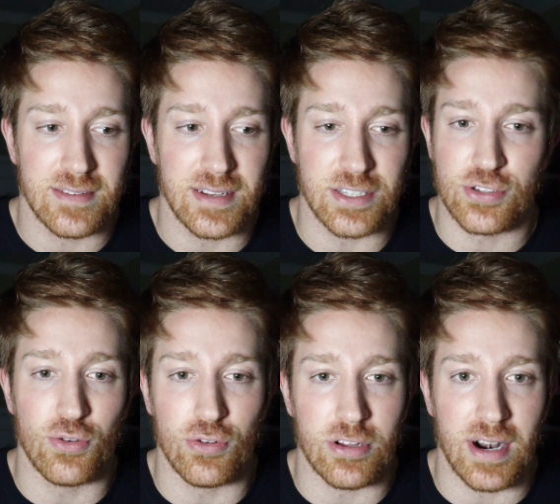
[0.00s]
in
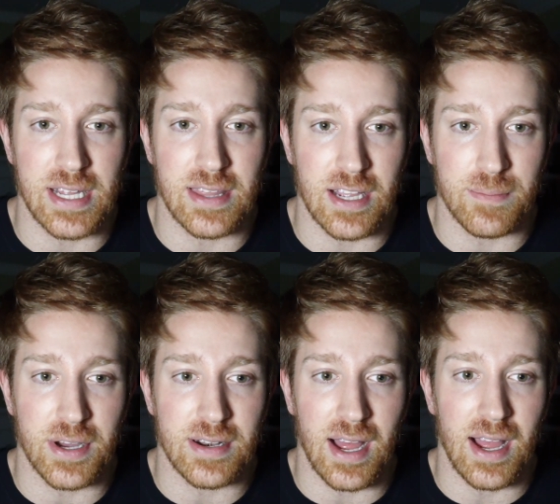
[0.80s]
school or anything,
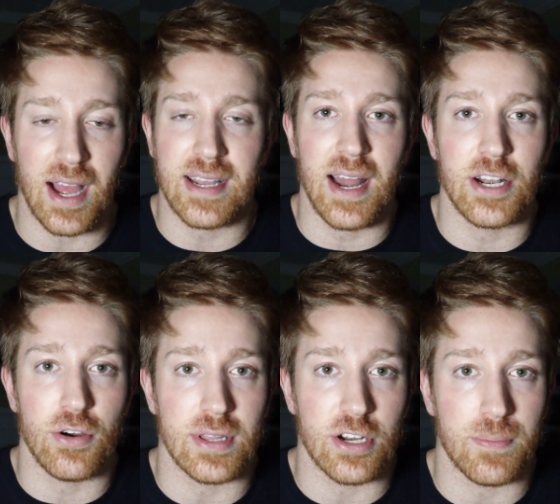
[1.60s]
but I, I kind of
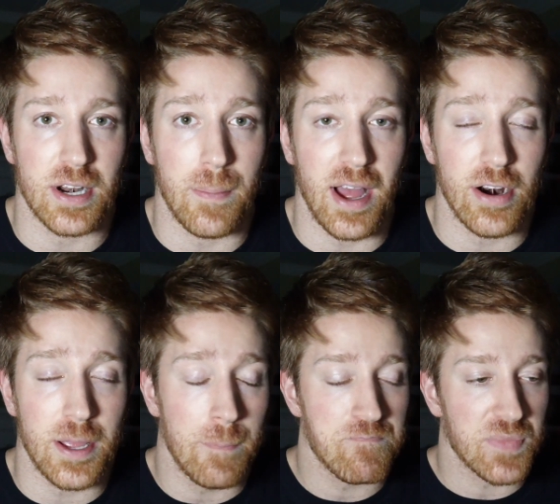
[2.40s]
know a little bit about
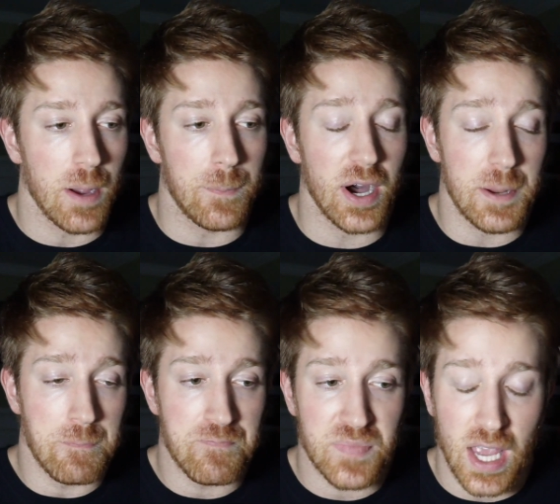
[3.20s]
it.
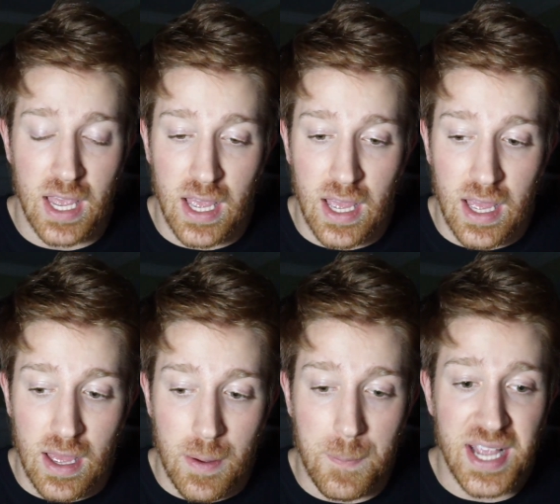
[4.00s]
But
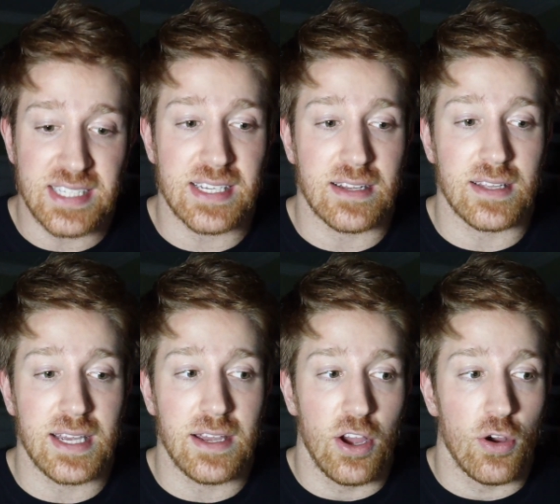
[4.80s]

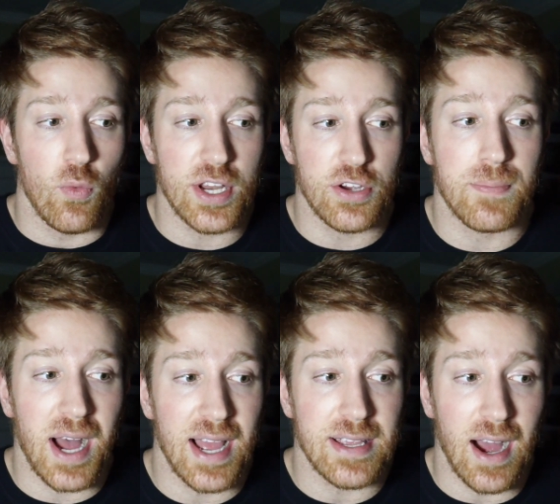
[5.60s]
basically, when you
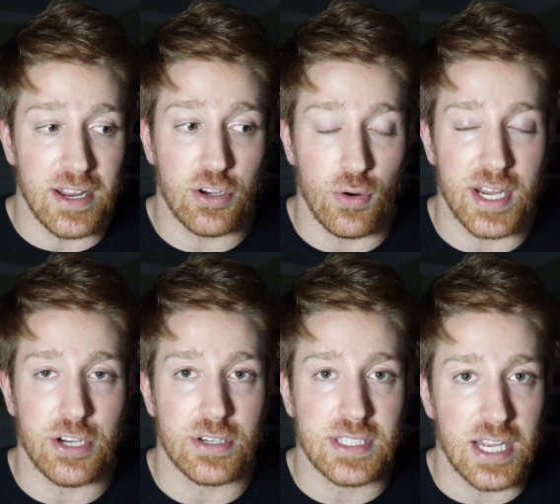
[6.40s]
buy Yachty Coin,
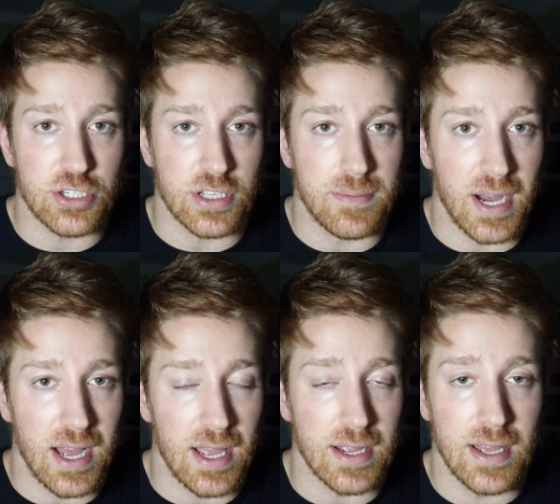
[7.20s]
you're essentially
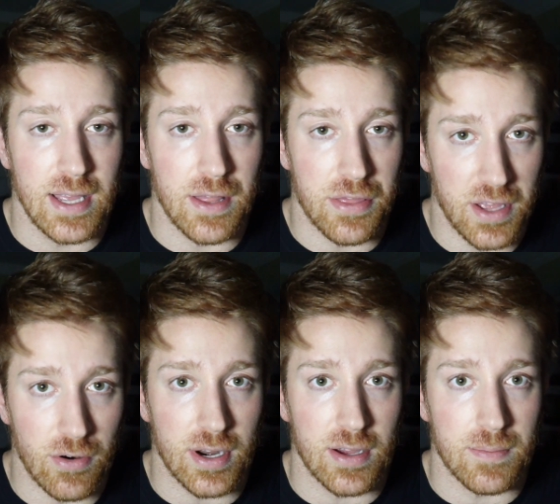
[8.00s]
buying
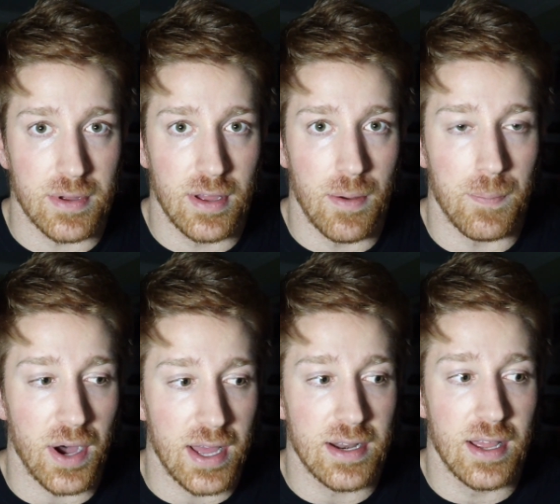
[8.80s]
Ethereum,
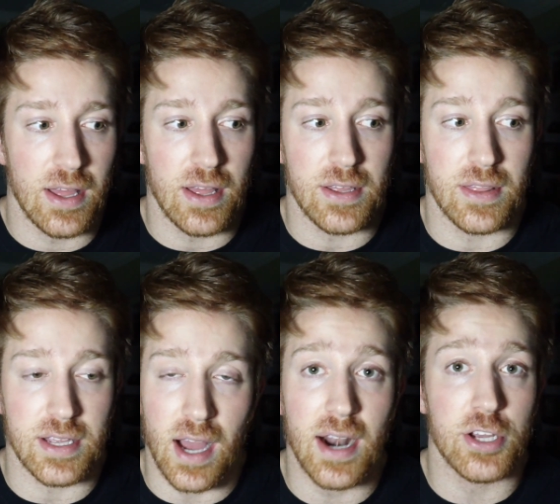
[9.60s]
but the
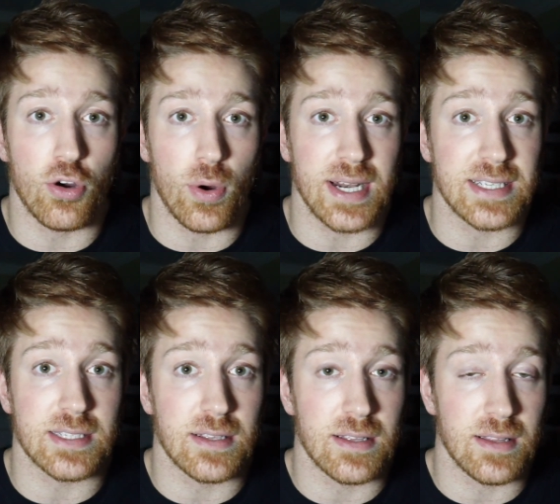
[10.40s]
Yachty Coin is